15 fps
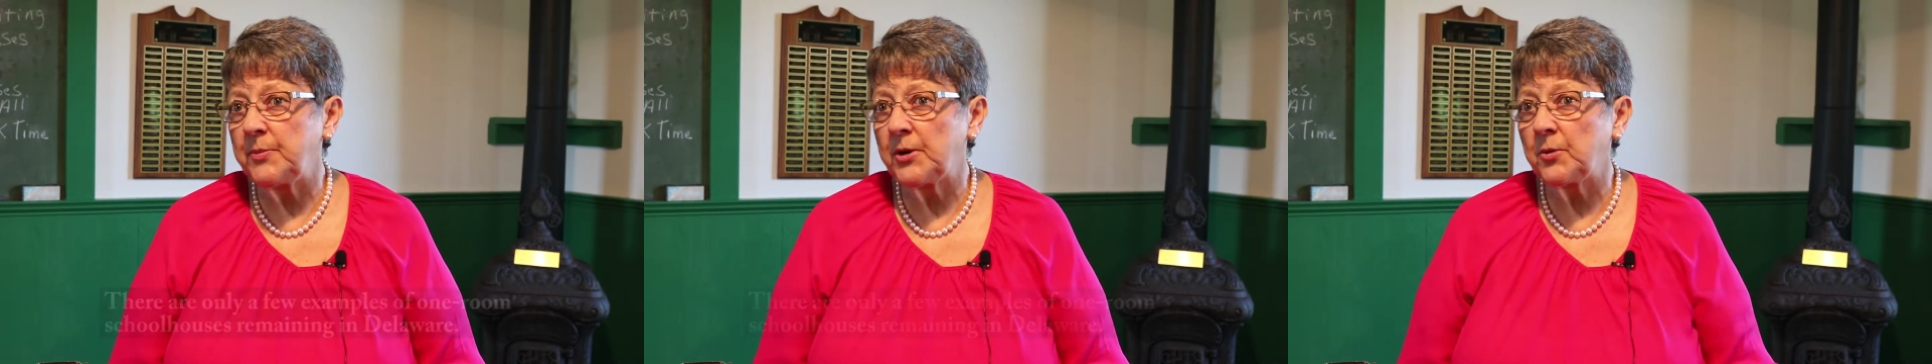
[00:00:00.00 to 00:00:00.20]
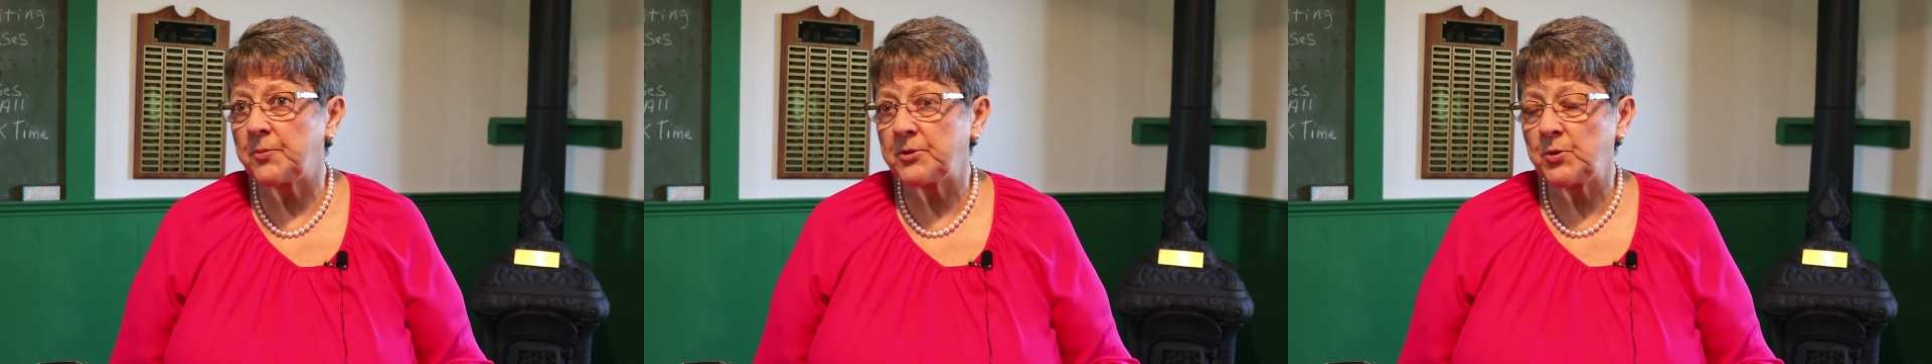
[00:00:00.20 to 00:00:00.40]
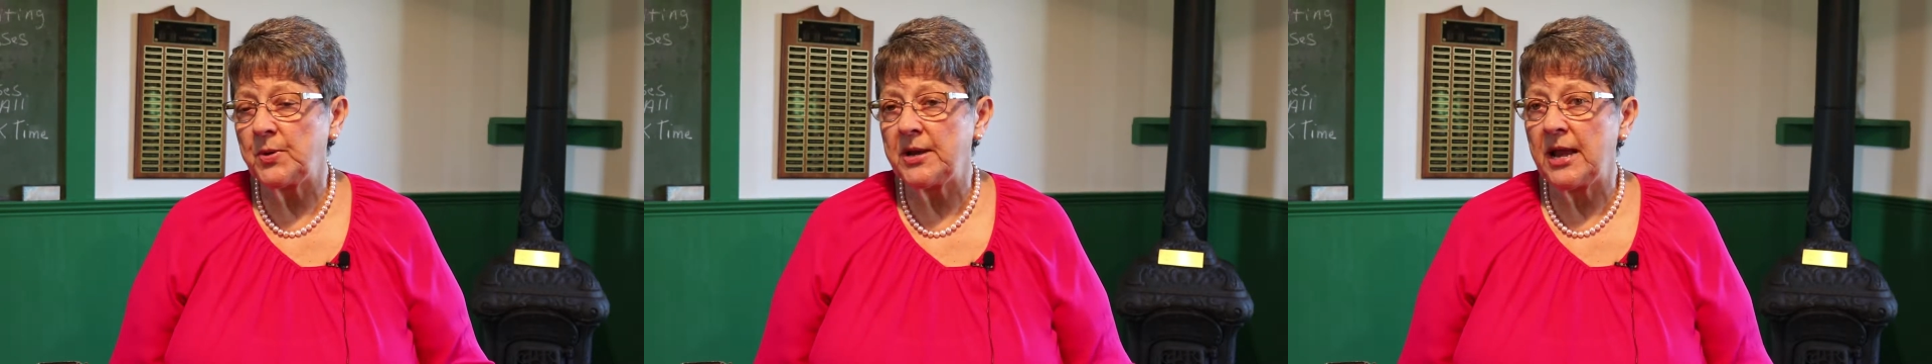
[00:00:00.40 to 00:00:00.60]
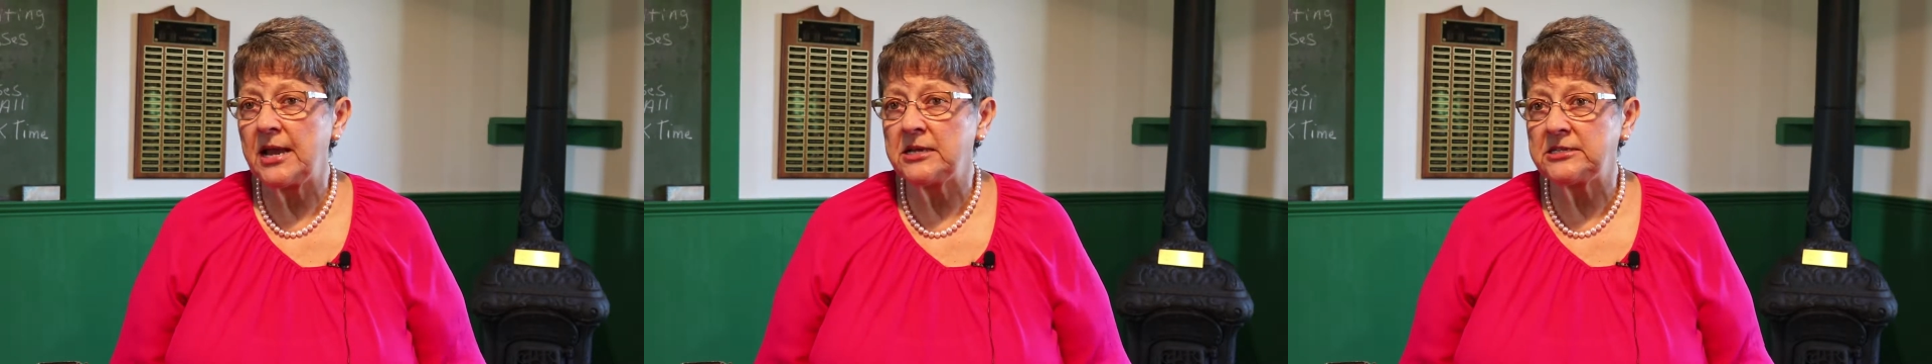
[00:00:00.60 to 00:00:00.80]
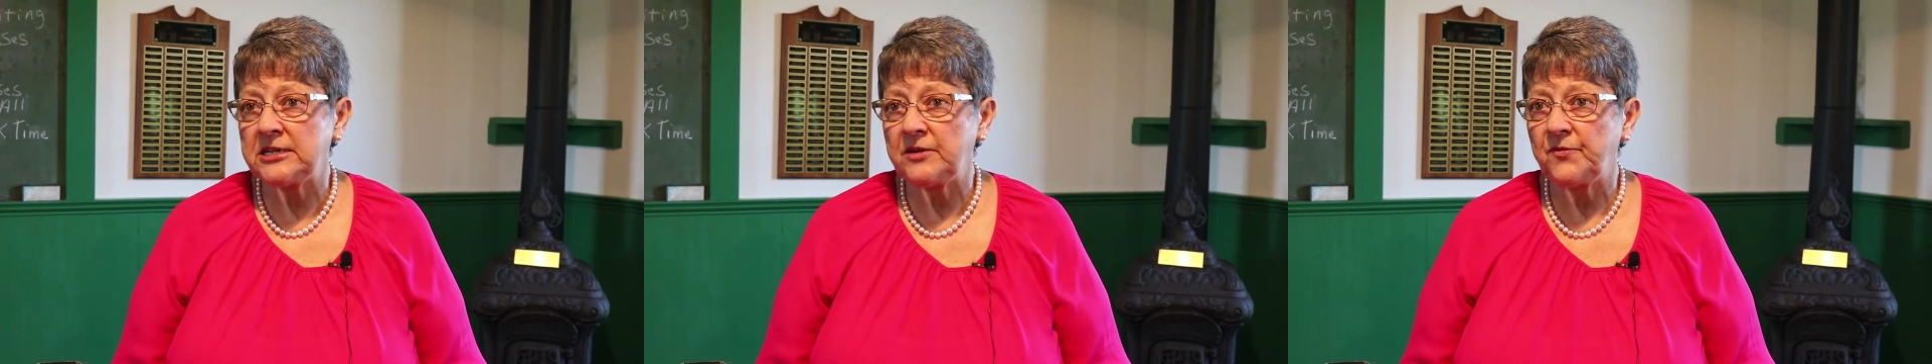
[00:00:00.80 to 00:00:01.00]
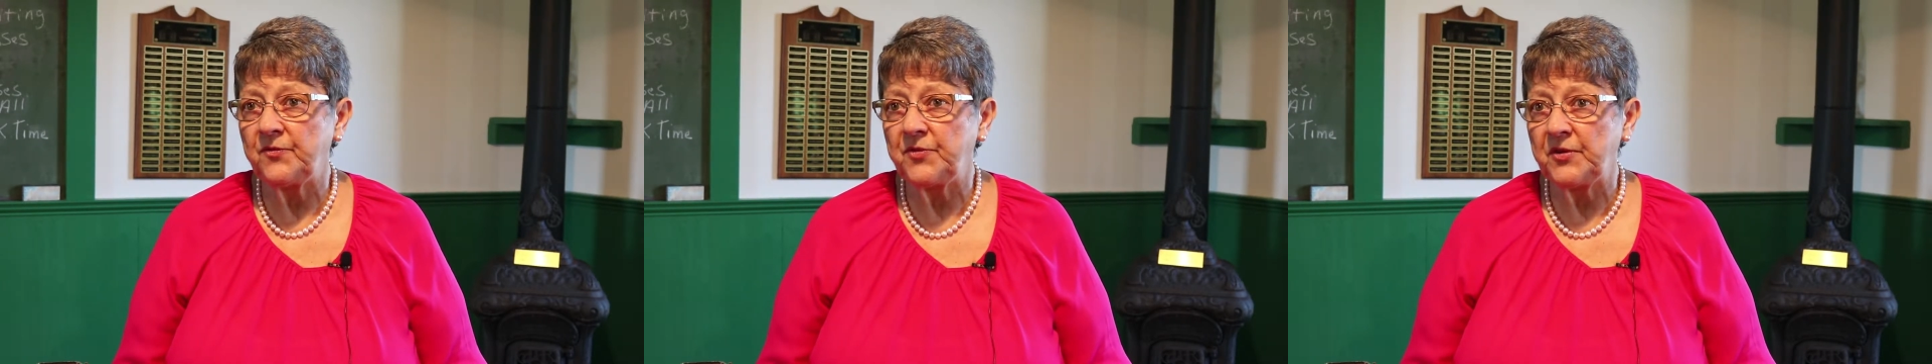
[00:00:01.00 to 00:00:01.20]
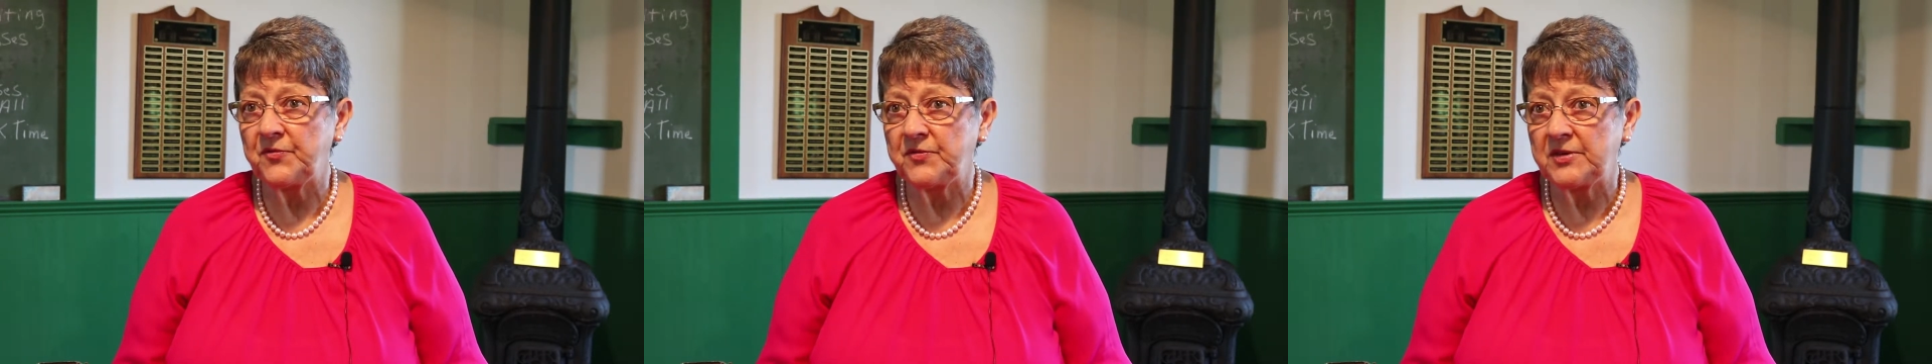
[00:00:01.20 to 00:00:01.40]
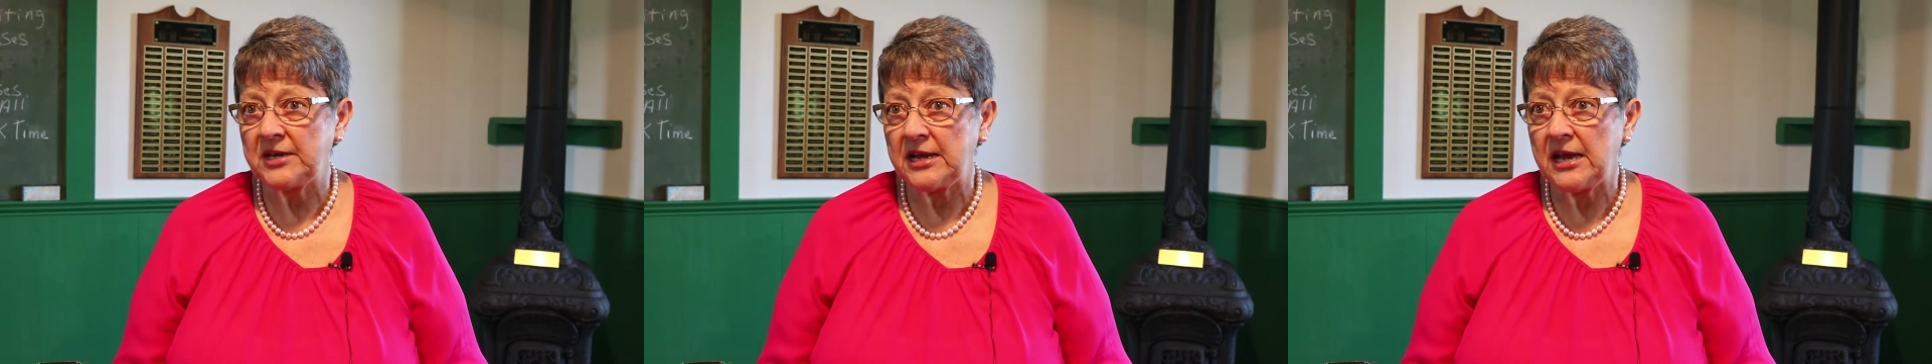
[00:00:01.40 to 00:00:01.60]
built between
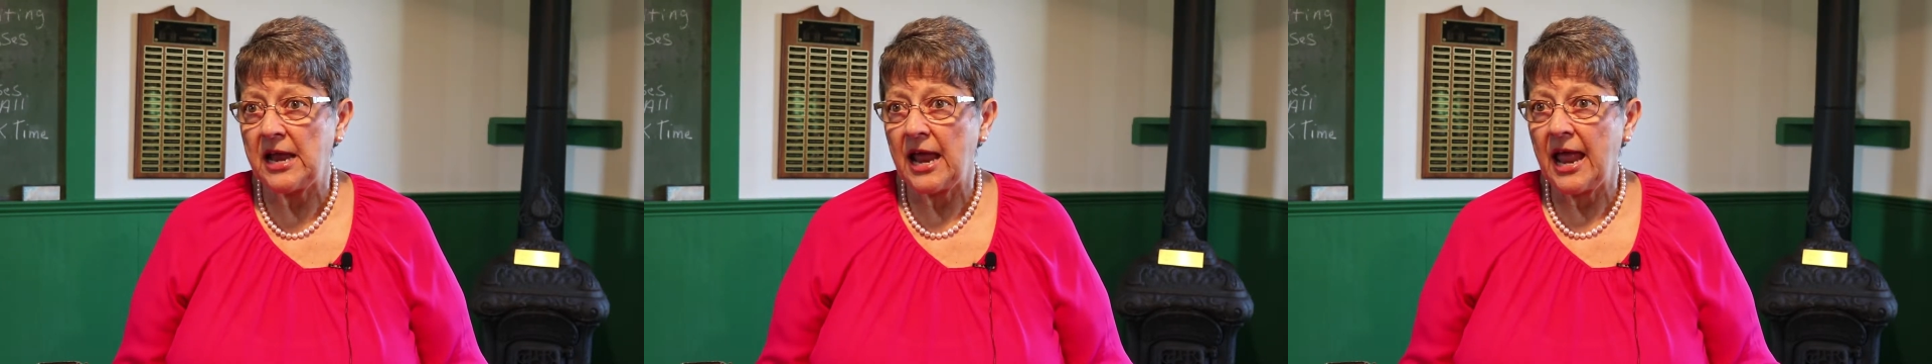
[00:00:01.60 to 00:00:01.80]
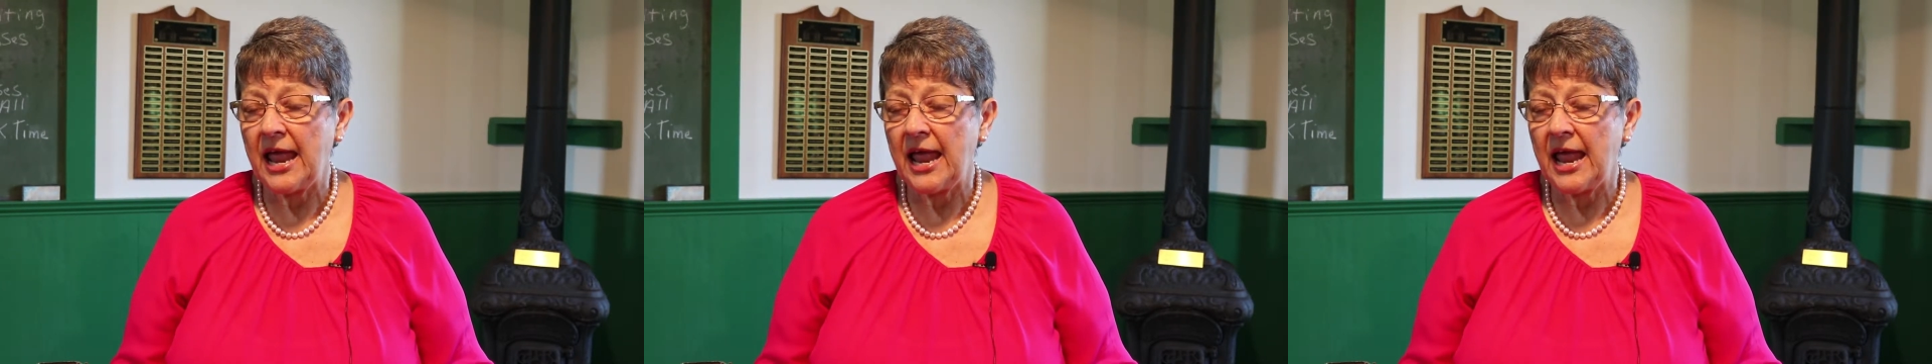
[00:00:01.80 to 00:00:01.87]
1850